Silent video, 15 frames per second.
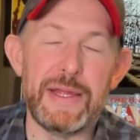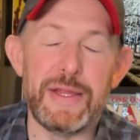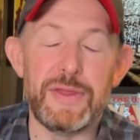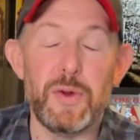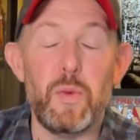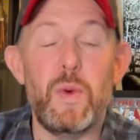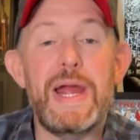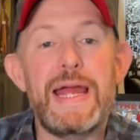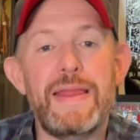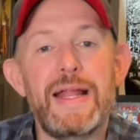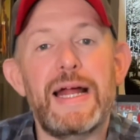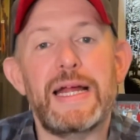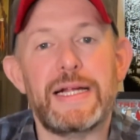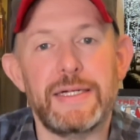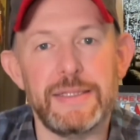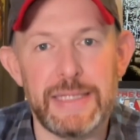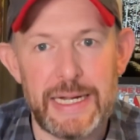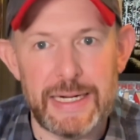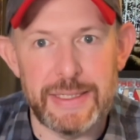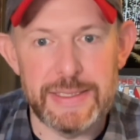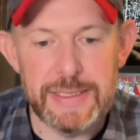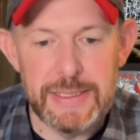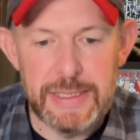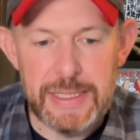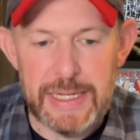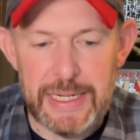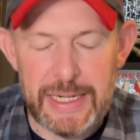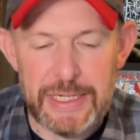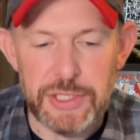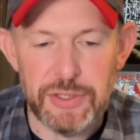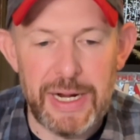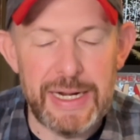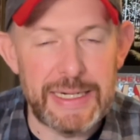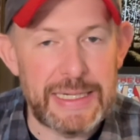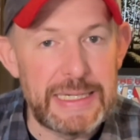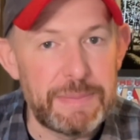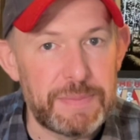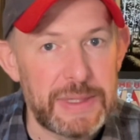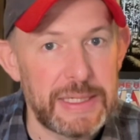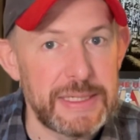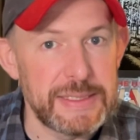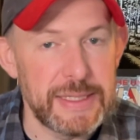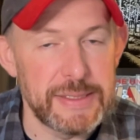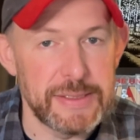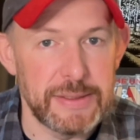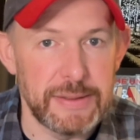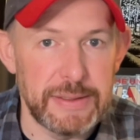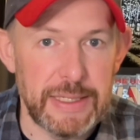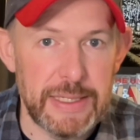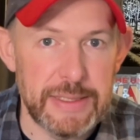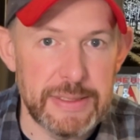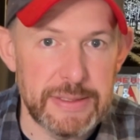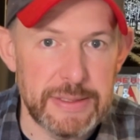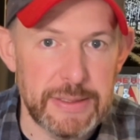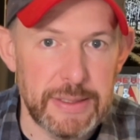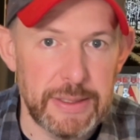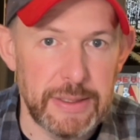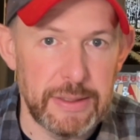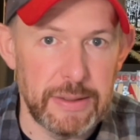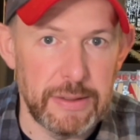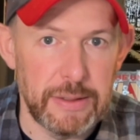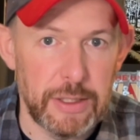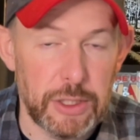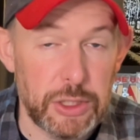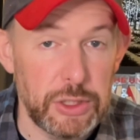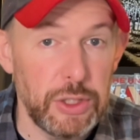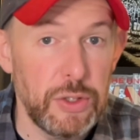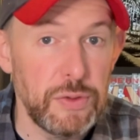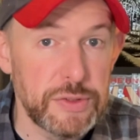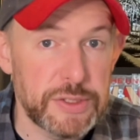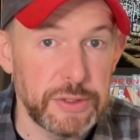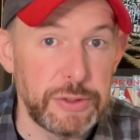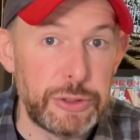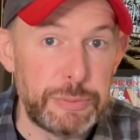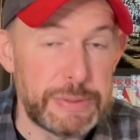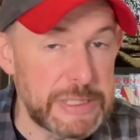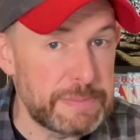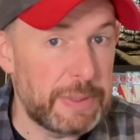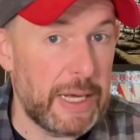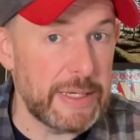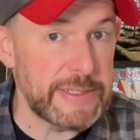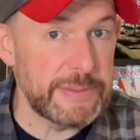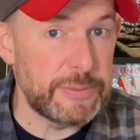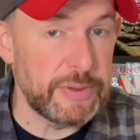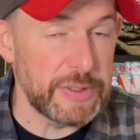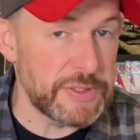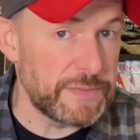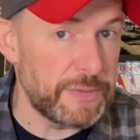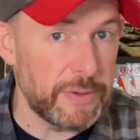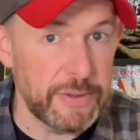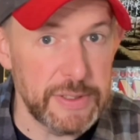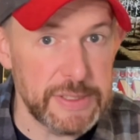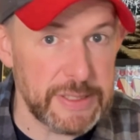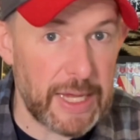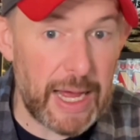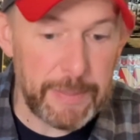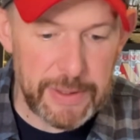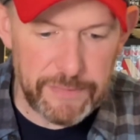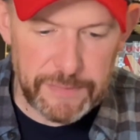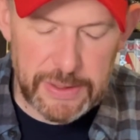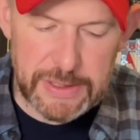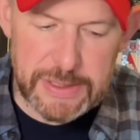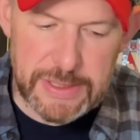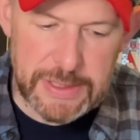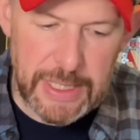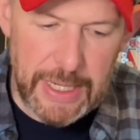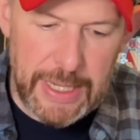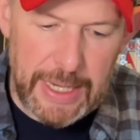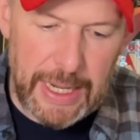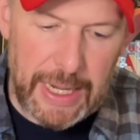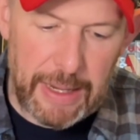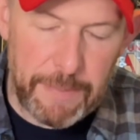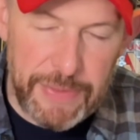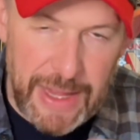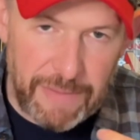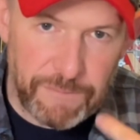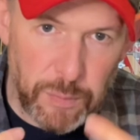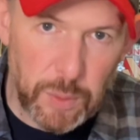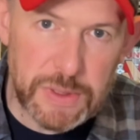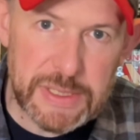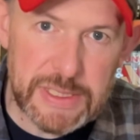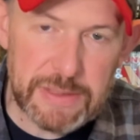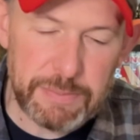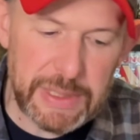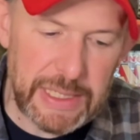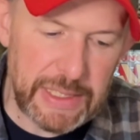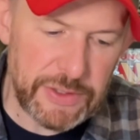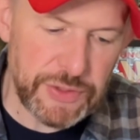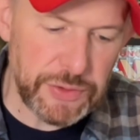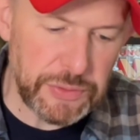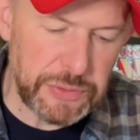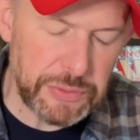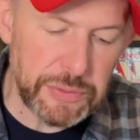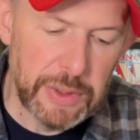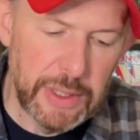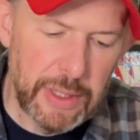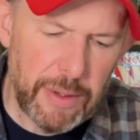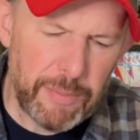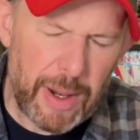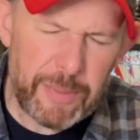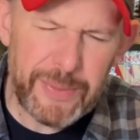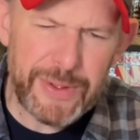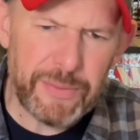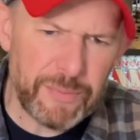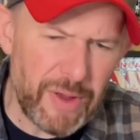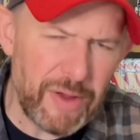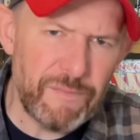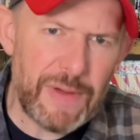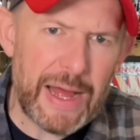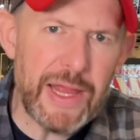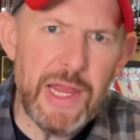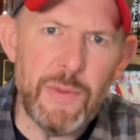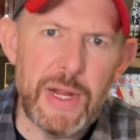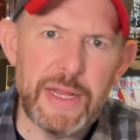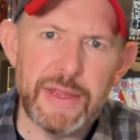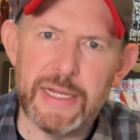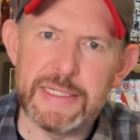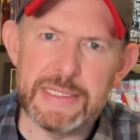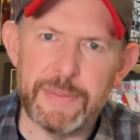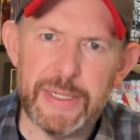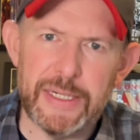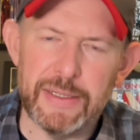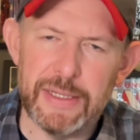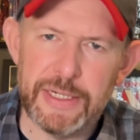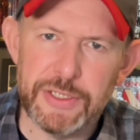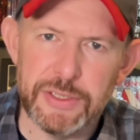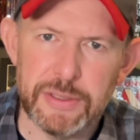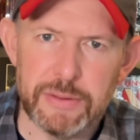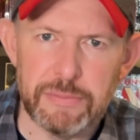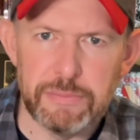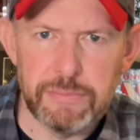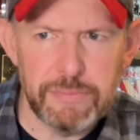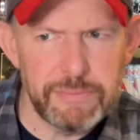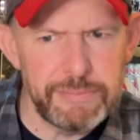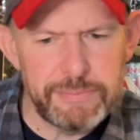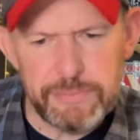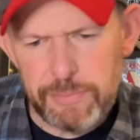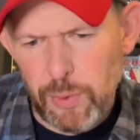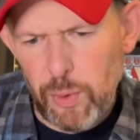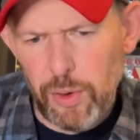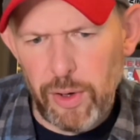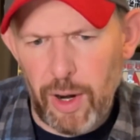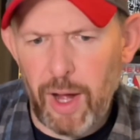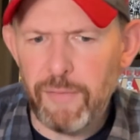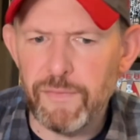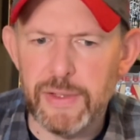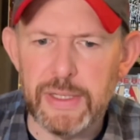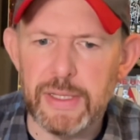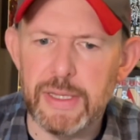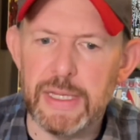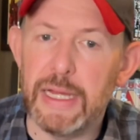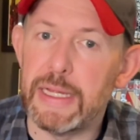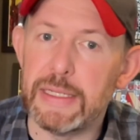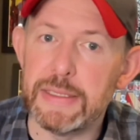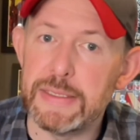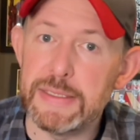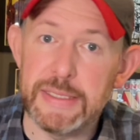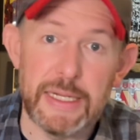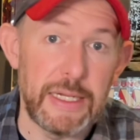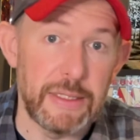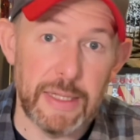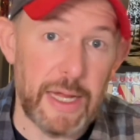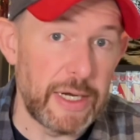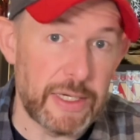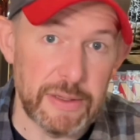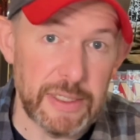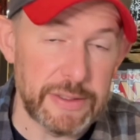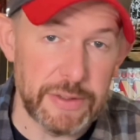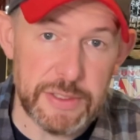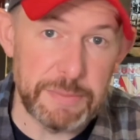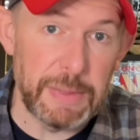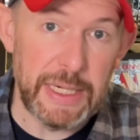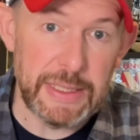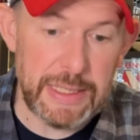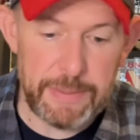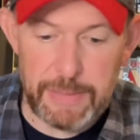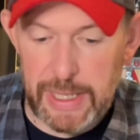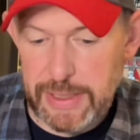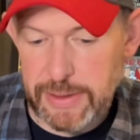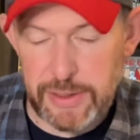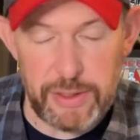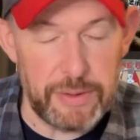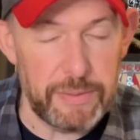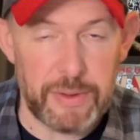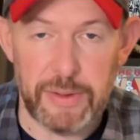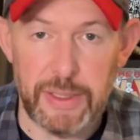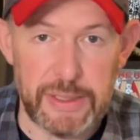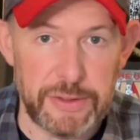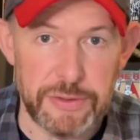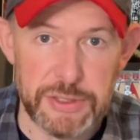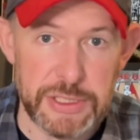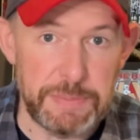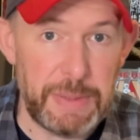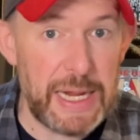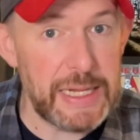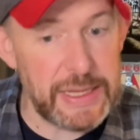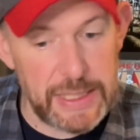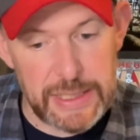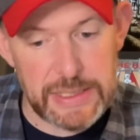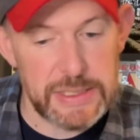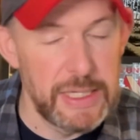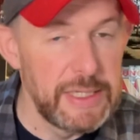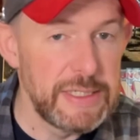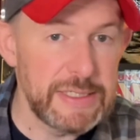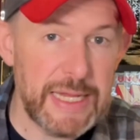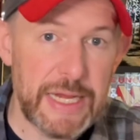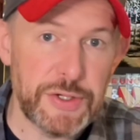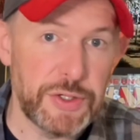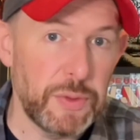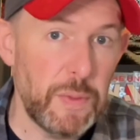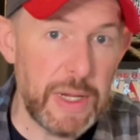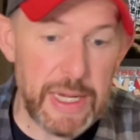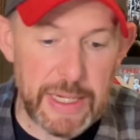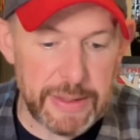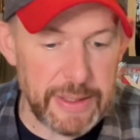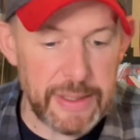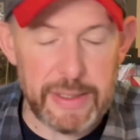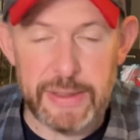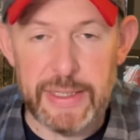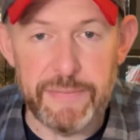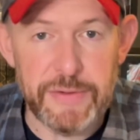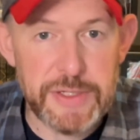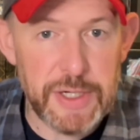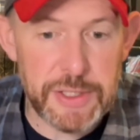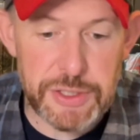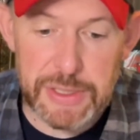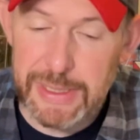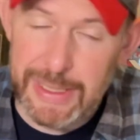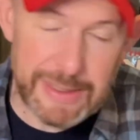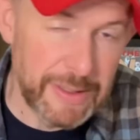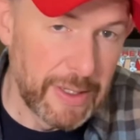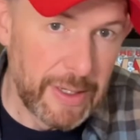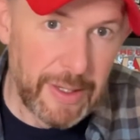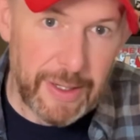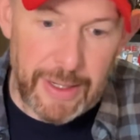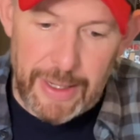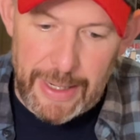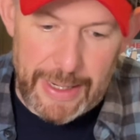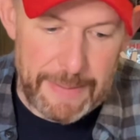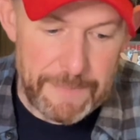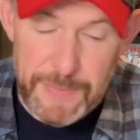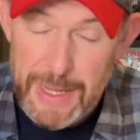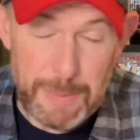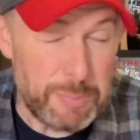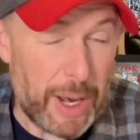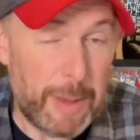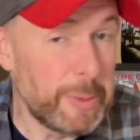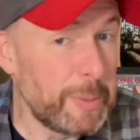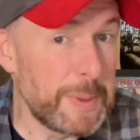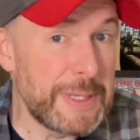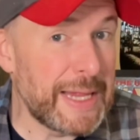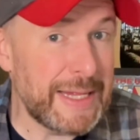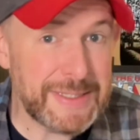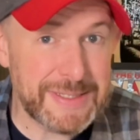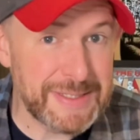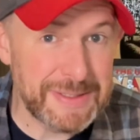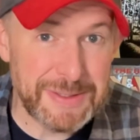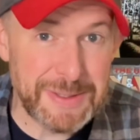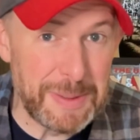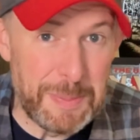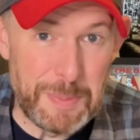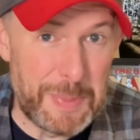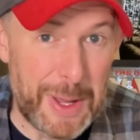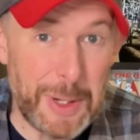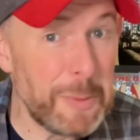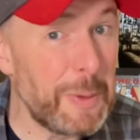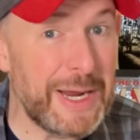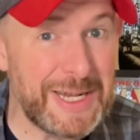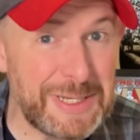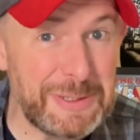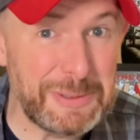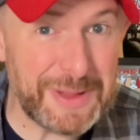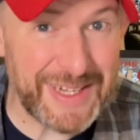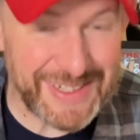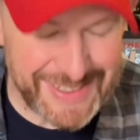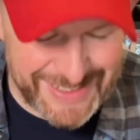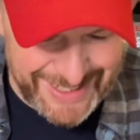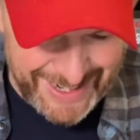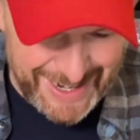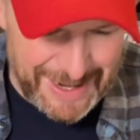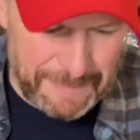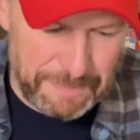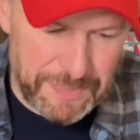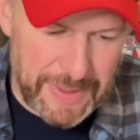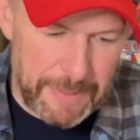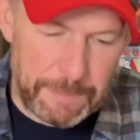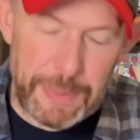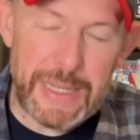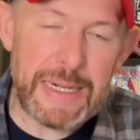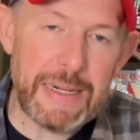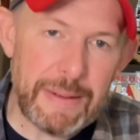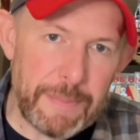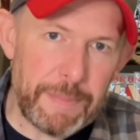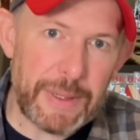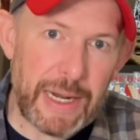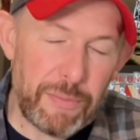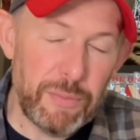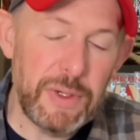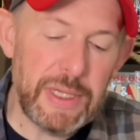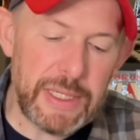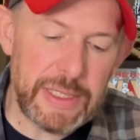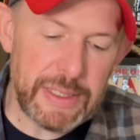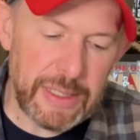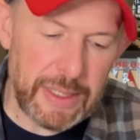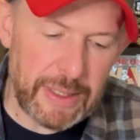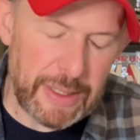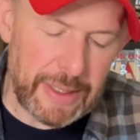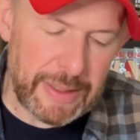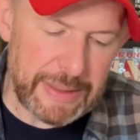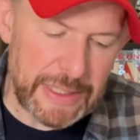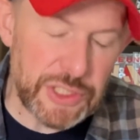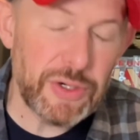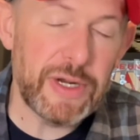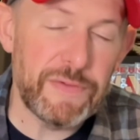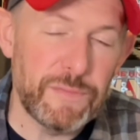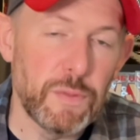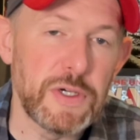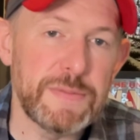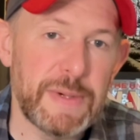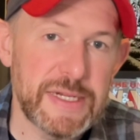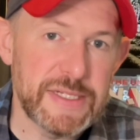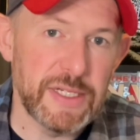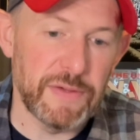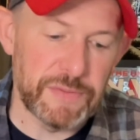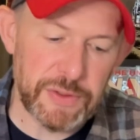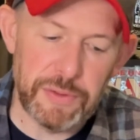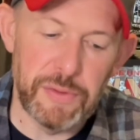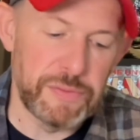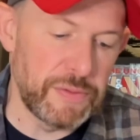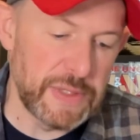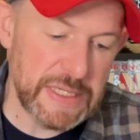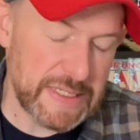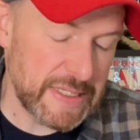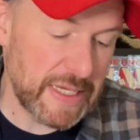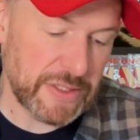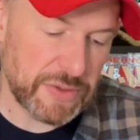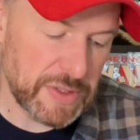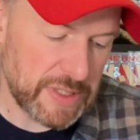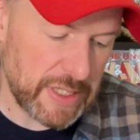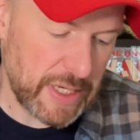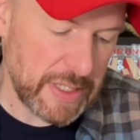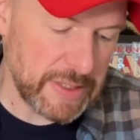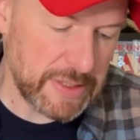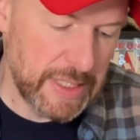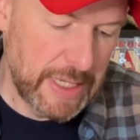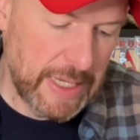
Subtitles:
way that I collect, and I try to keep things as a closed loop as possible as far as hobby funds, that forces me to probably evaluate things in my collection more often than, say, a lot of collectors might. They might, collectors just buy things, stash it away, and then never touch it. And probably that's the better way to do things. But I really I try to force myself to go through this exercise.